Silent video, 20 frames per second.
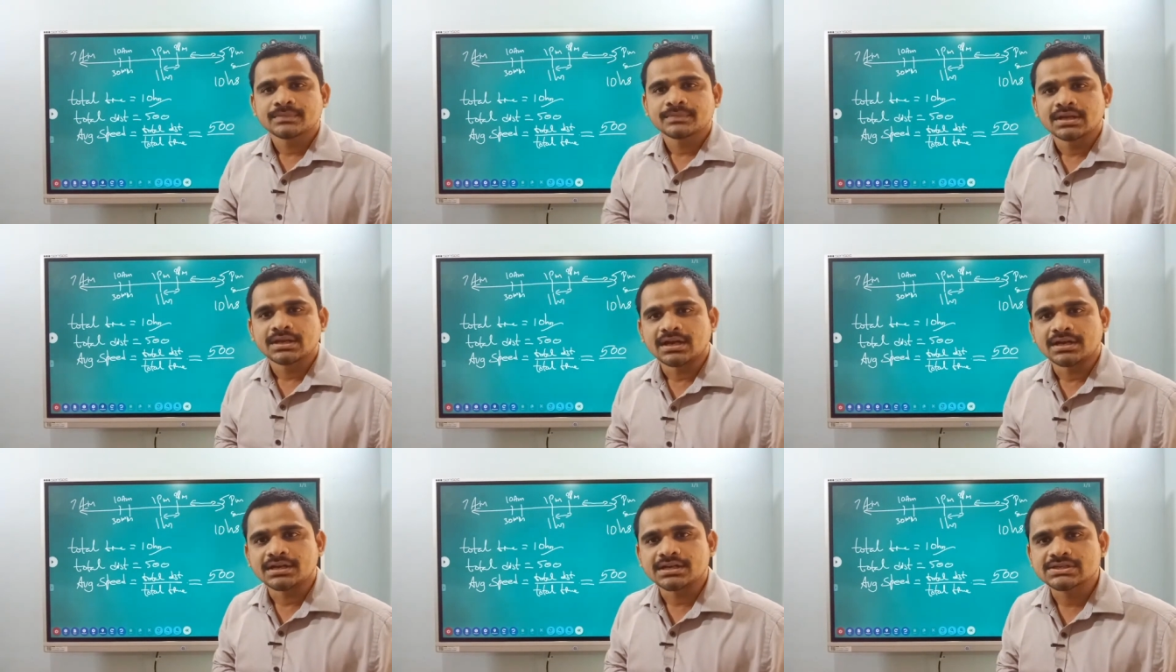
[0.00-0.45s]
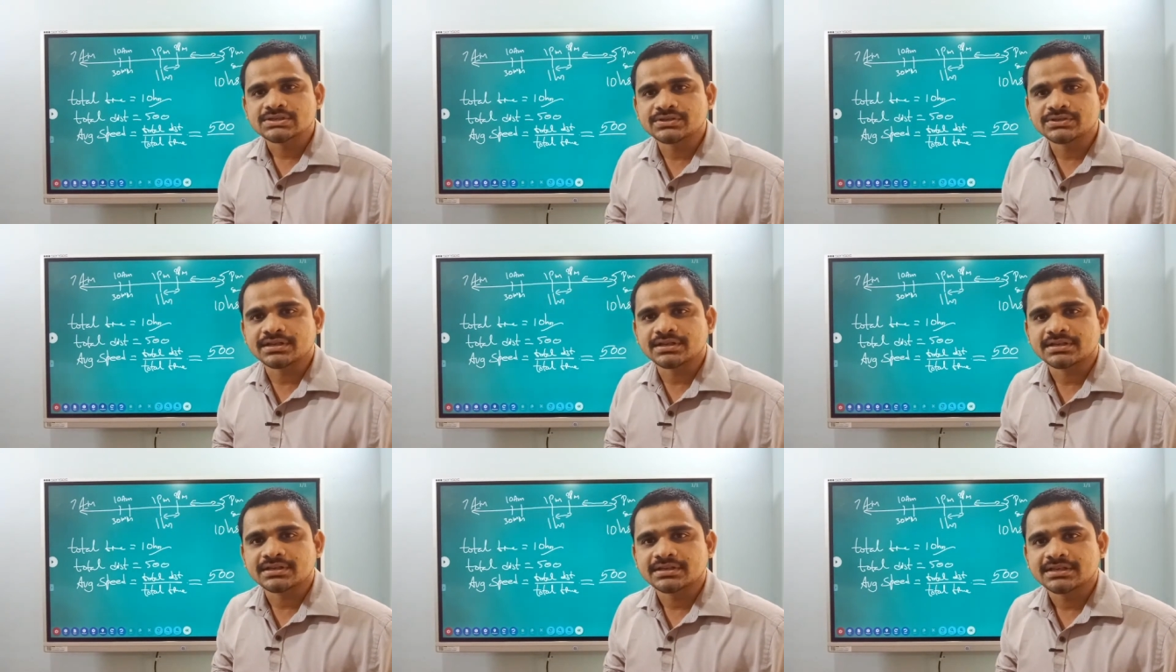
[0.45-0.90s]
Understood
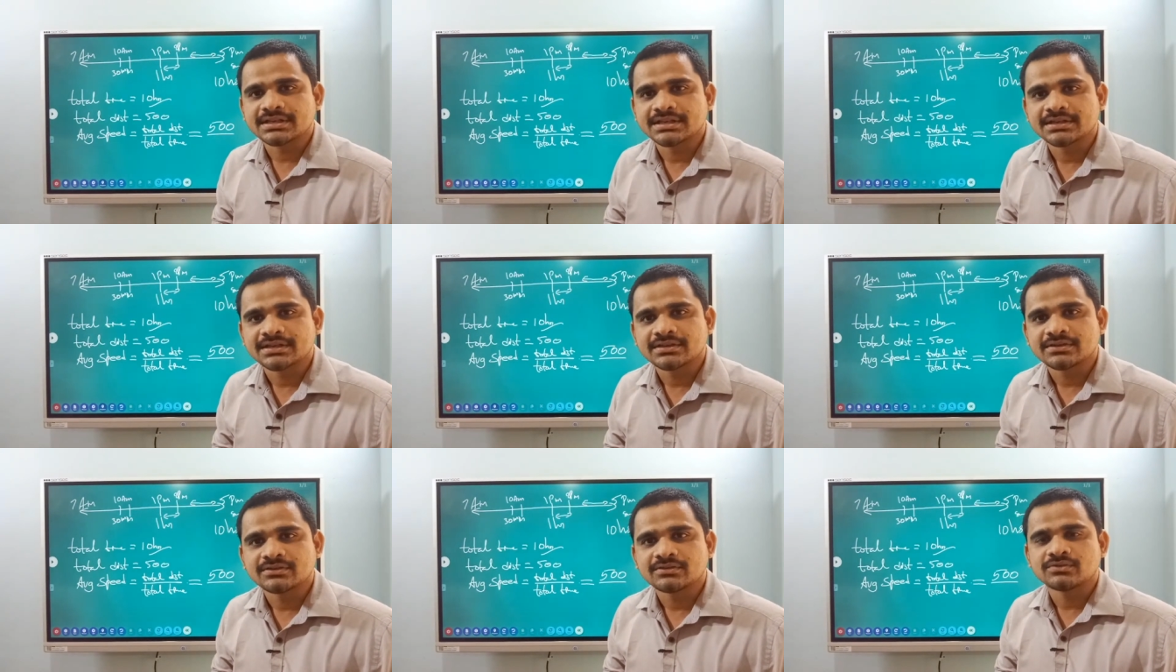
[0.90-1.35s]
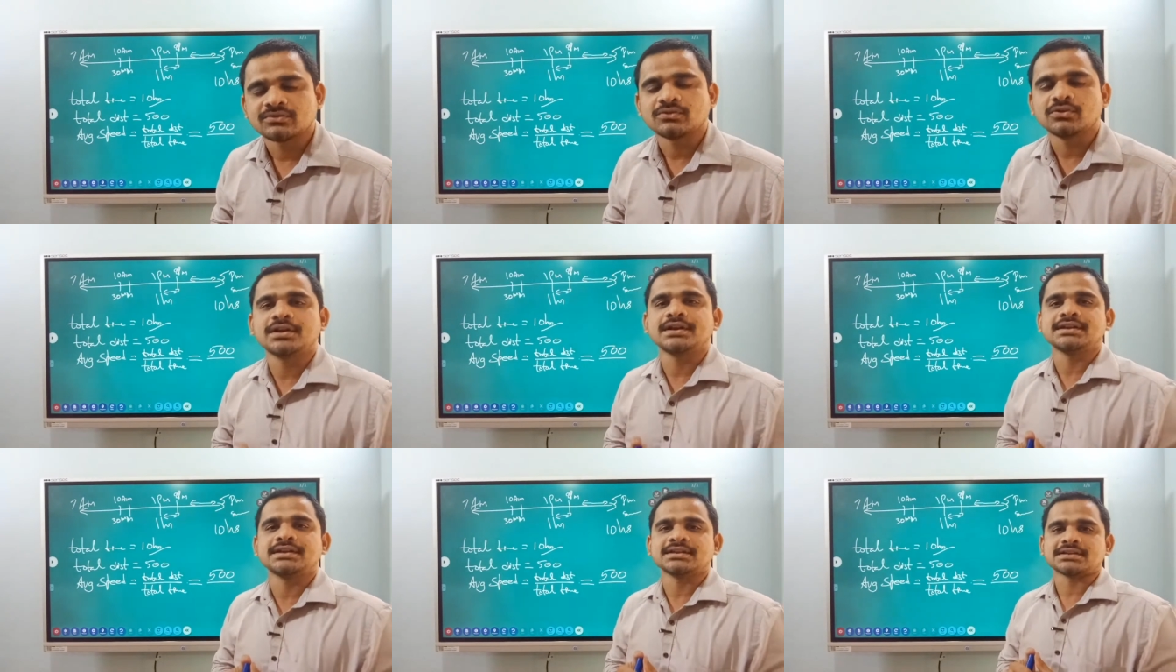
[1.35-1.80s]
here?
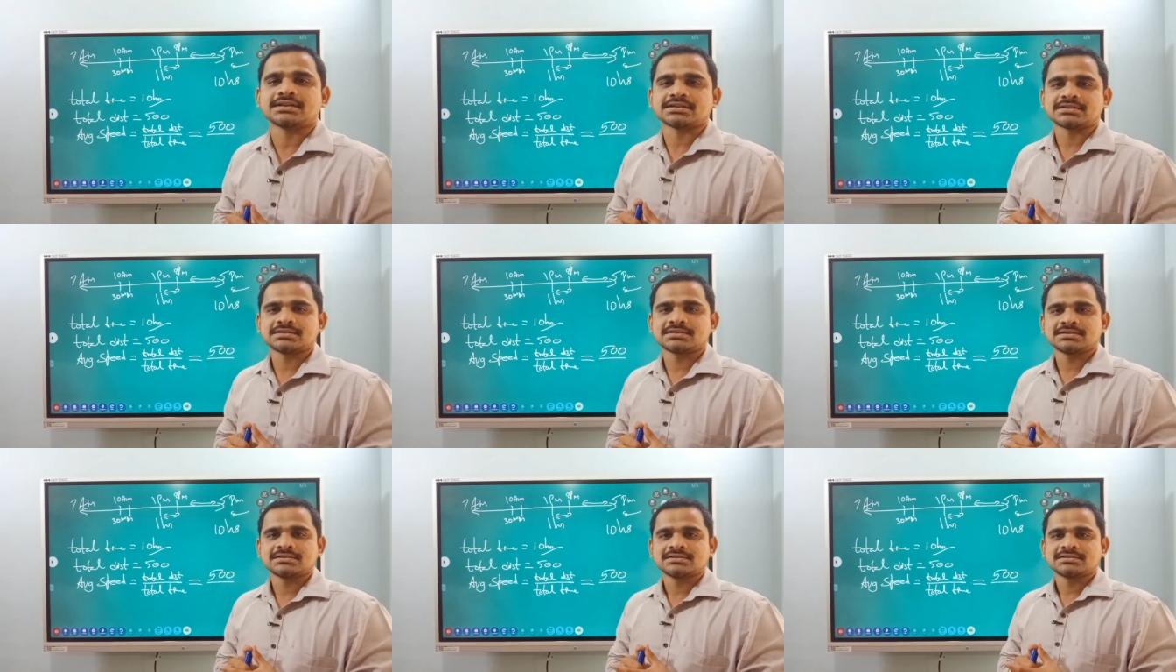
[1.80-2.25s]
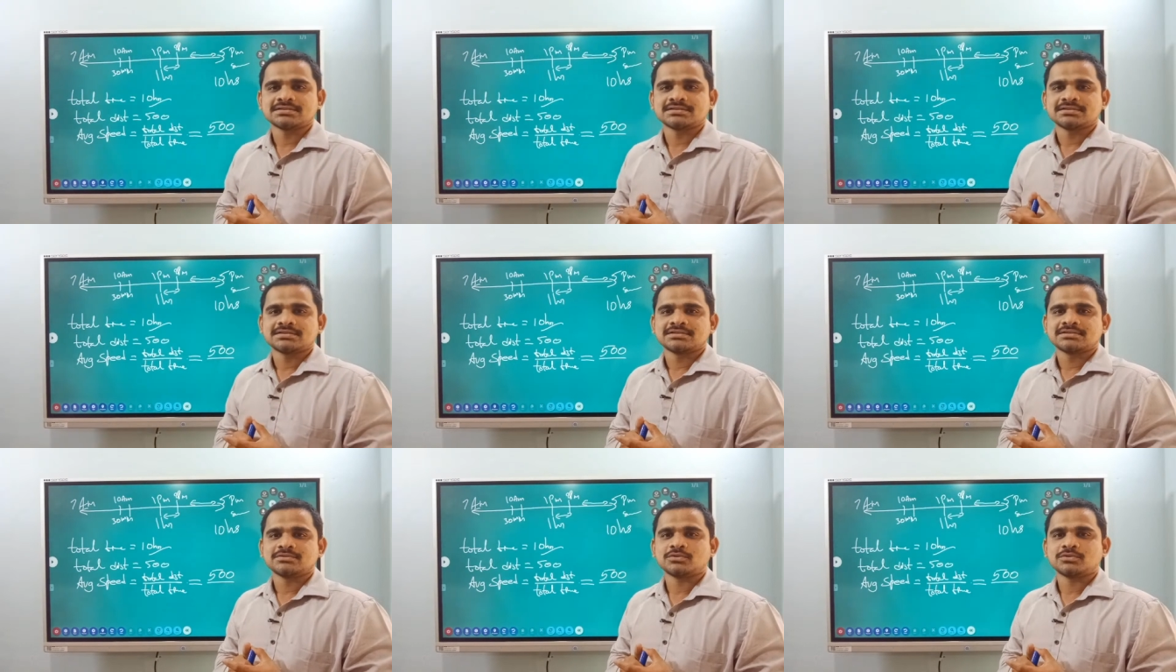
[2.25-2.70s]
Got it here?
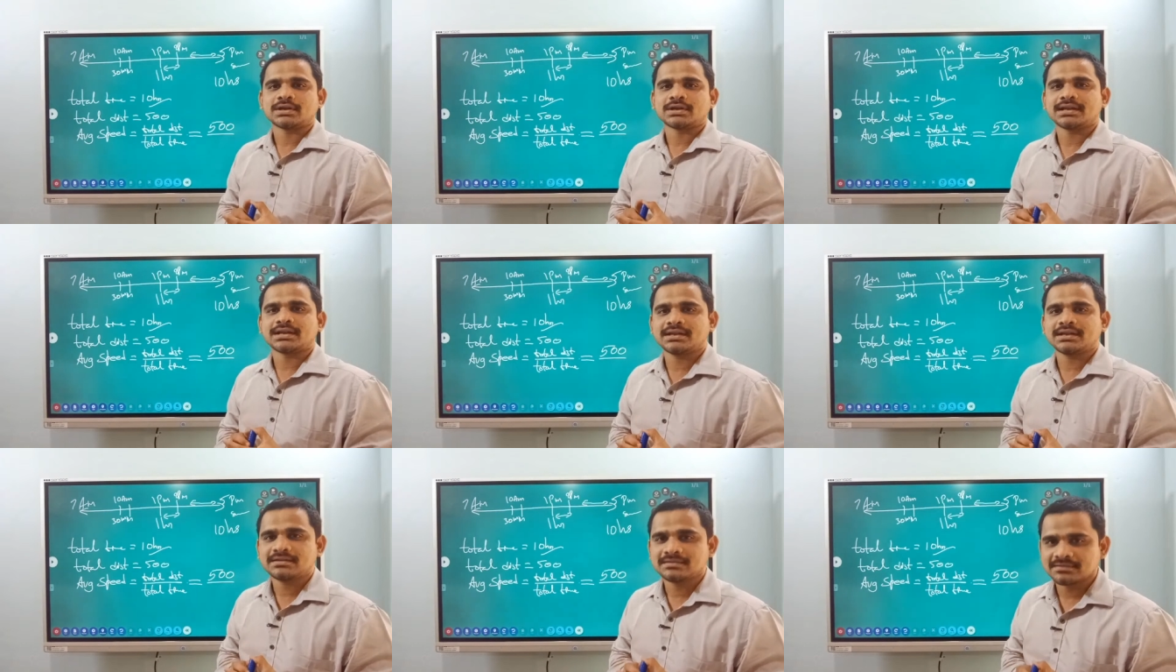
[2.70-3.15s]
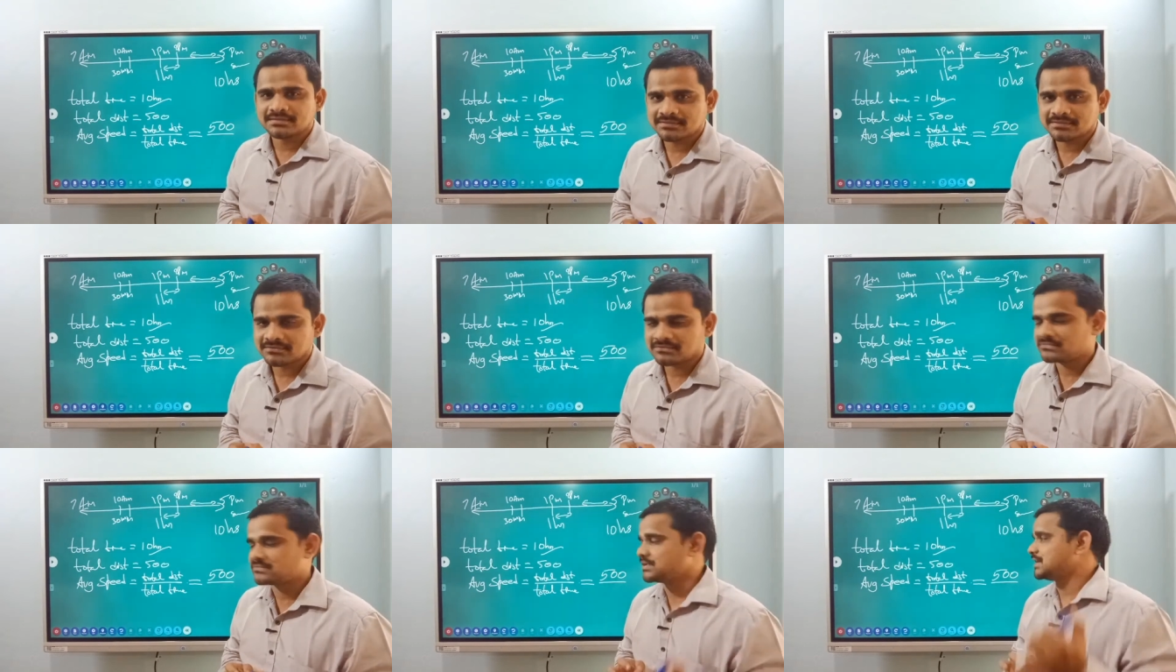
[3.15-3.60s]
Okay, na?
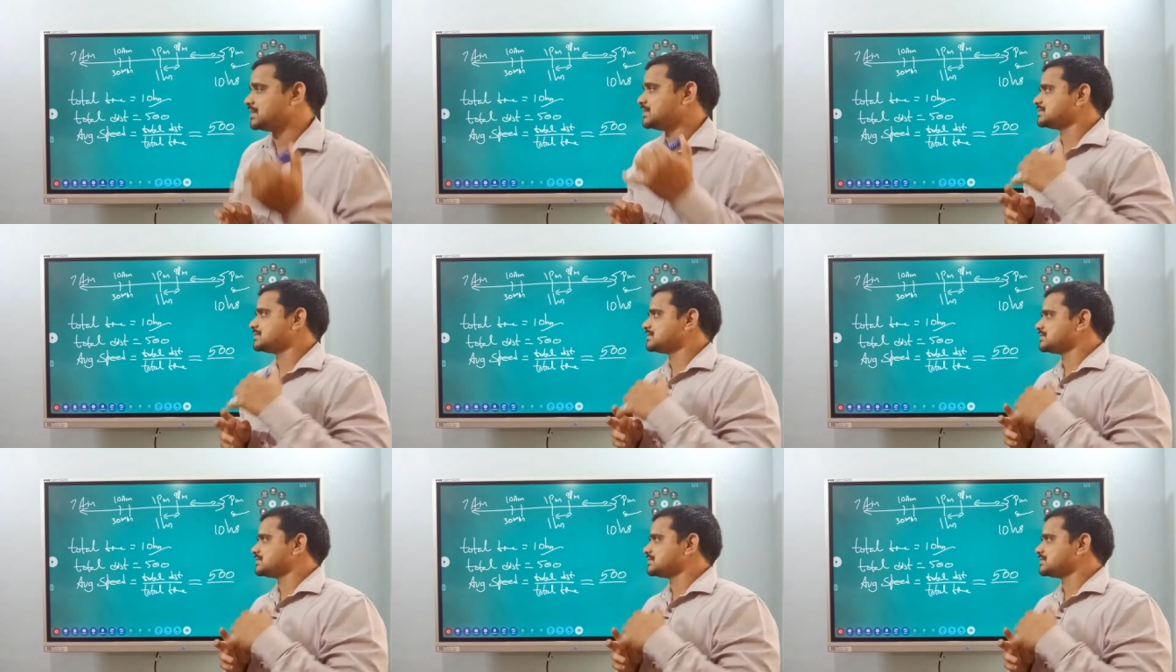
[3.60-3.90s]
Fine.